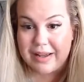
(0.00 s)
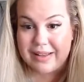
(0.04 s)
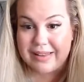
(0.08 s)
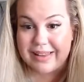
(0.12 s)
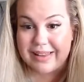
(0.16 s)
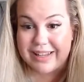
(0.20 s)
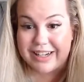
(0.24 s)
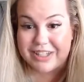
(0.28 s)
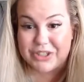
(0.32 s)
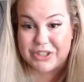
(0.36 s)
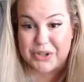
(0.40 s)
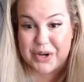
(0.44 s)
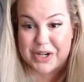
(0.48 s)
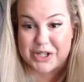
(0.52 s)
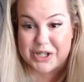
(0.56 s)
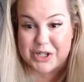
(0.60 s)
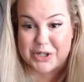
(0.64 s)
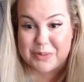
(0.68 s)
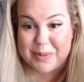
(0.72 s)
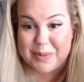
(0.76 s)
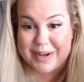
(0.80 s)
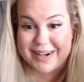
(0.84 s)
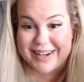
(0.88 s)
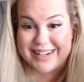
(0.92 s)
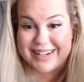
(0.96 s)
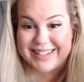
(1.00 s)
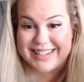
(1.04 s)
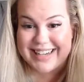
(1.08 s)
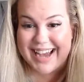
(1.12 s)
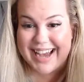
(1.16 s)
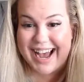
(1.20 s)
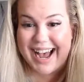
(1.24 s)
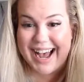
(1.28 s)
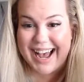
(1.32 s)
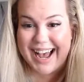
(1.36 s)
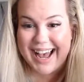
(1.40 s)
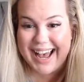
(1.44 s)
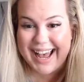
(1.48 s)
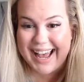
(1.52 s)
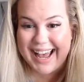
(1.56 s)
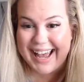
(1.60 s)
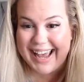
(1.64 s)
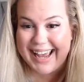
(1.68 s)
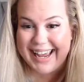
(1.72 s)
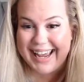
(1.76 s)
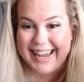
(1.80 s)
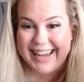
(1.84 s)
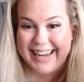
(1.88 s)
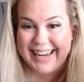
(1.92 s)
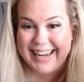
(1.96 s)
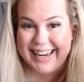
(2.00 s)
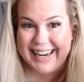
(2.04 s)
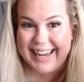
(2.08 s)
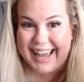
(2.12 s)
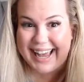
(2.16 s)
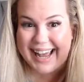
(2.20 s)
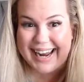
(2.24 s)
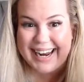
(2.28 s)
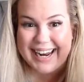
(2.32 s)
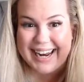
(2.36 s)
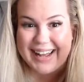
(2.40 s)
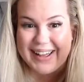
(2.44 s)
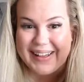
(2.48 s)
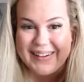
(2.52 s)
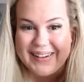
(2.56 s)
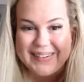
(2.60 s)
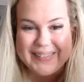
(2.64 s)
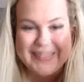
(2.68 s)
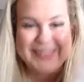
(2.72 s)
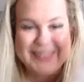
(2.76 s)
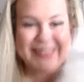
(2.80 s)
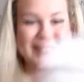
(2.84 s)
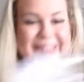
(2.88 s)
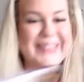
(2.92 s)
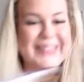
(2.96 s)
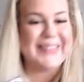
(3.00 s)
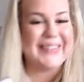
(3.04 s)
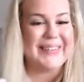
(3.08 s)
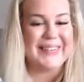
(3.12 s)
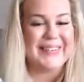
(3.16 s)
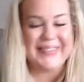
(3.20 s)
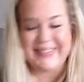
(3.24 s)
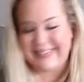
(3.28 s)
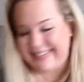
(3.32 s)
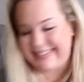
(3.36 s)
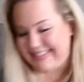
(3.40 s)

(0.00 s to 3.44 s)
Little Treasures by Nancy. Hi. Hello. Hi, Nancy.